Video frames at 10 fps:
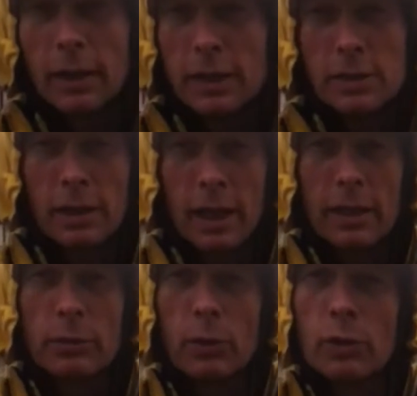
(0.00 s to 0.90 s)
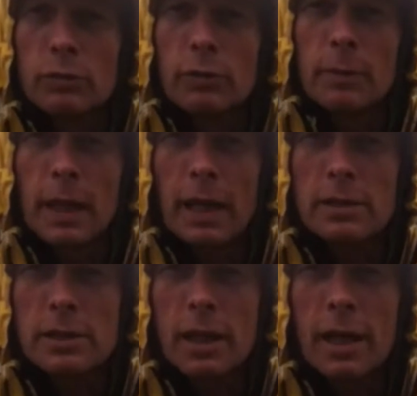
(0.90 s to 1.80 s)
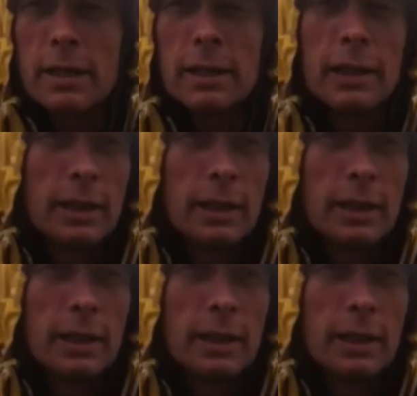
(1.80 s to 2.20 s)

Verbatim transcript: insulate the walls from the outside.